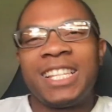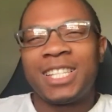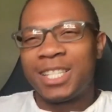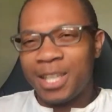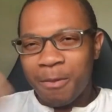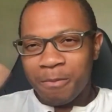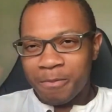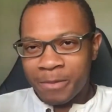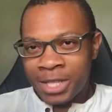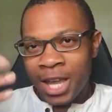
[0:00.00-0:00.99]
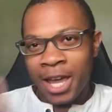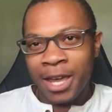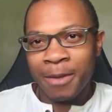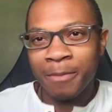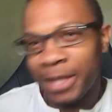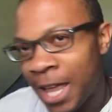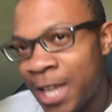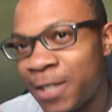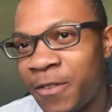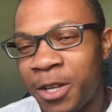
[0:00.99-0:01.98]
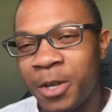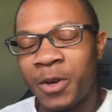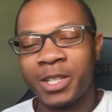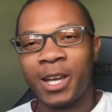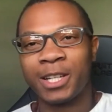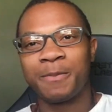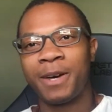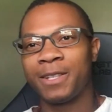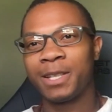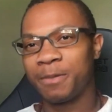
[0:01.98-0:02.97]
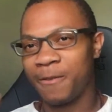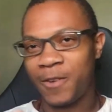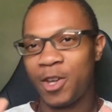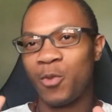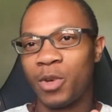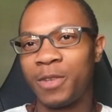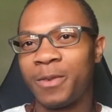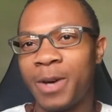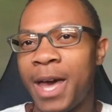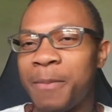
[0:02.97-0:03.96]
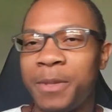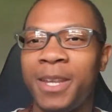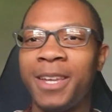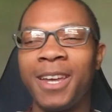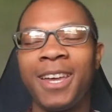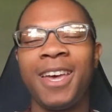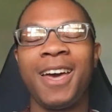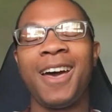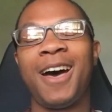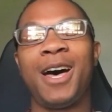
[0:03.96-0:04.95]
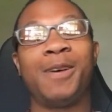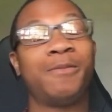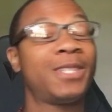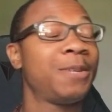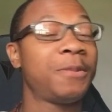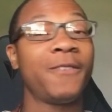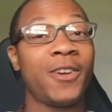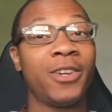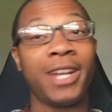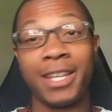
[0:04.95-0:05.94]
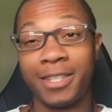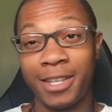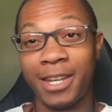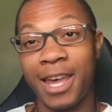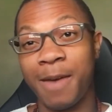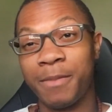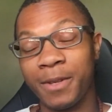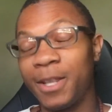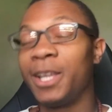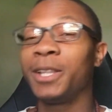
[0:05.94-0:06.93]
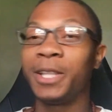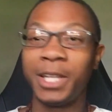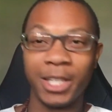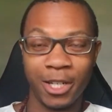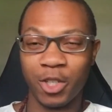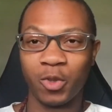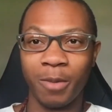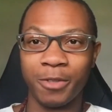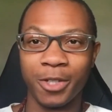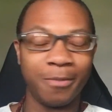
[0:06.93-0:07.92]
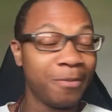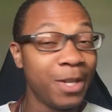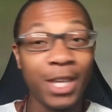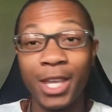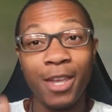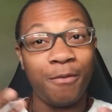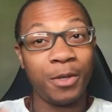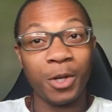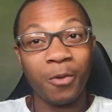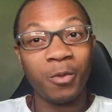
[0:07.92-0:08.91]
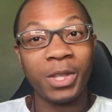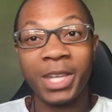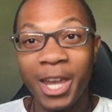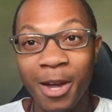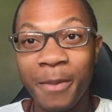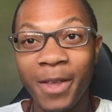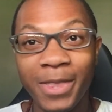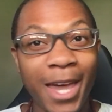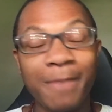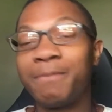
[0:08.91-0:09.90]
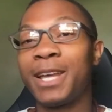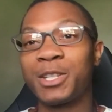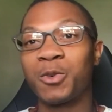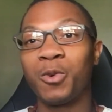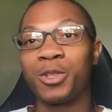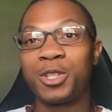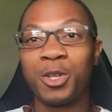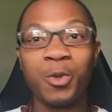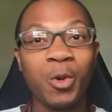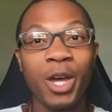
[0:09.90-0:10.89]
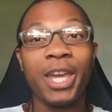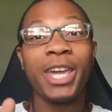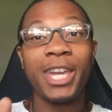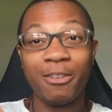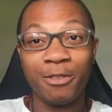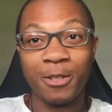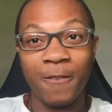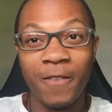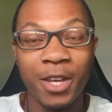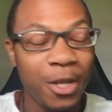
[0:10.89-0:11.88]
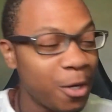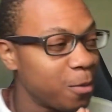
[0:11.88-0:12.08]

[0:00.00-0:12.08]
sometime last video I talked about something very wonderful happening. Something very nice did happen. Link in the description. If you don't really care about that, that's cool too. Here's the video.